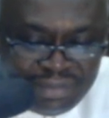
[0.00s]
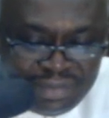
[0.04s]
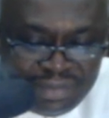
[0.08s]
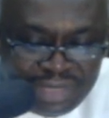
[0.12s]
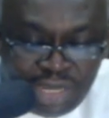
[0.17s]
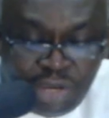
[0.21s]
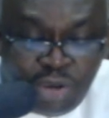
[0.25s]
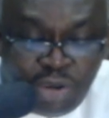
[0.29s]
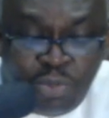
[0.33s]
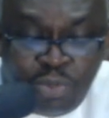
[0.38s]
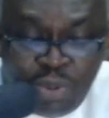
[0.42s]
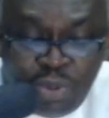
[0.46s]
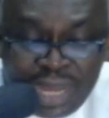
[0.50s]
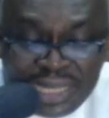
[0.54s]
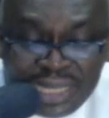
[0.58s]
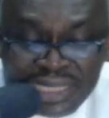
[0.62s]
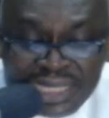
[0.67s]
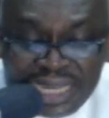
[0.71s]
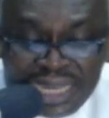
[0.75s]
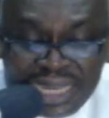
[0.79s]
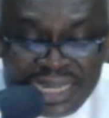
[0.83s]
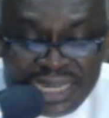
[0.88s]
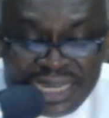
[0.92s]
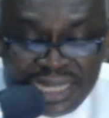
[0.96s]
I hope we are
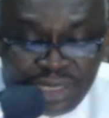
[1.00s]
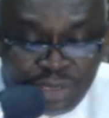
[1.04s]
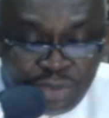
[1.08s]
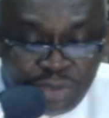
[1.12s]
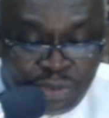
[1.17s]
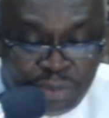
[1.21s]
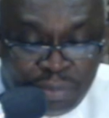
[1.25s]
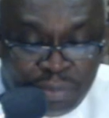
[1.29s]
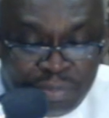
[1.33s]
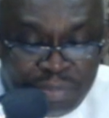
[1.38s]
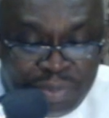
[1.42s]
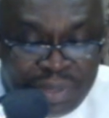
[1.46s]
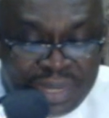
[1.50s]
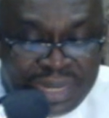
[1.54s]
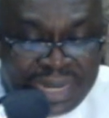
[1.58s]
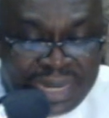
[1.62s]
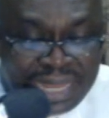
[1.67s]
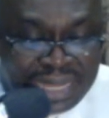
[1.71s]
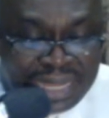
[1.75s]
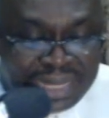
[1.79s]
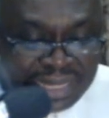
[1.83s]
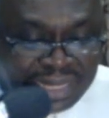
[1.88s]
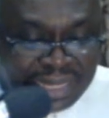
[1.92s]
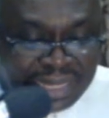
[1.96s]
challenged to be
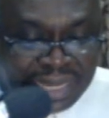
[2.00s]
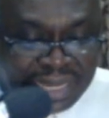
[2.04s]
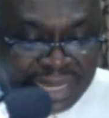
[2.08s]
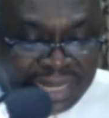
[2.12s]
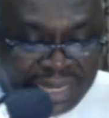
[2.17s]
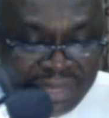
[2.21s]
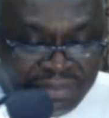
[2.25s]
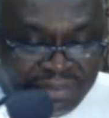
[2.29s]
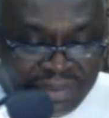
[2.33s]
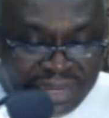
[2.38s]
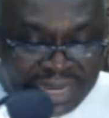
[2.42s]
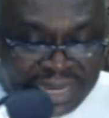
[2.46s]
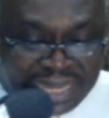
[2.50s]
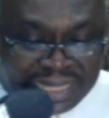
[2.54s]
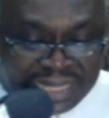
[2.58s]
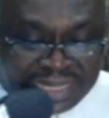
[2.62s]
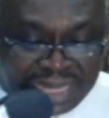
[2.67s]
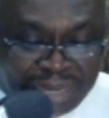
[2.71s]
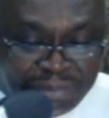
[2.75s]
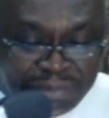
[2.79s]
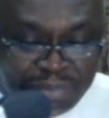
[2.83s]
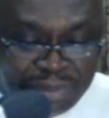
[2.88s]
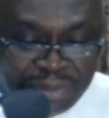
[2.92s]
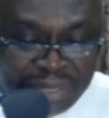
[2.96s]
a living
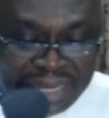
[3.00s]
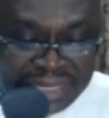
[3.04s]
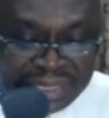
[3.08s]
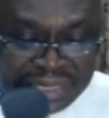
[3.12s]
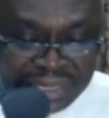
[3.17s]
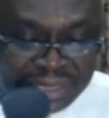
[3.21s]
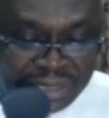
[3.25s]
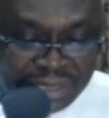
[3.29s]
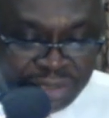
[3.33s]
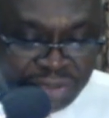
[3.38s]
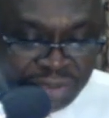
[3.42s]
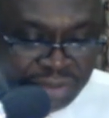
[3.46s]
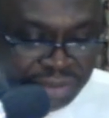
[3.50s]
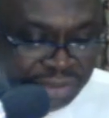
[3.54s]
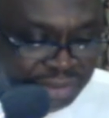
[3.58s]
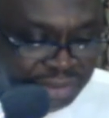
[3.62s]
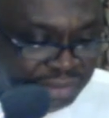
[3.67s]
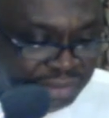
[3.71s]
example like this.